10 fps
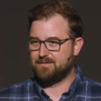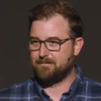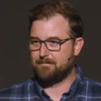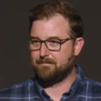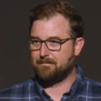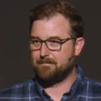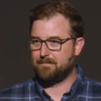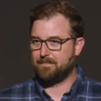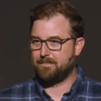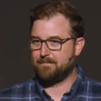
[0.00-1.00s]

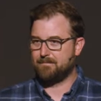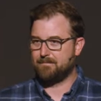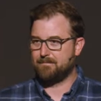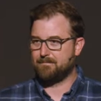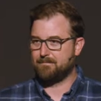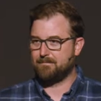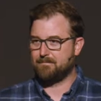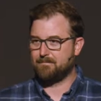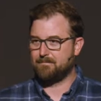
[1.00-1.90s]
No one is speaking in this clip.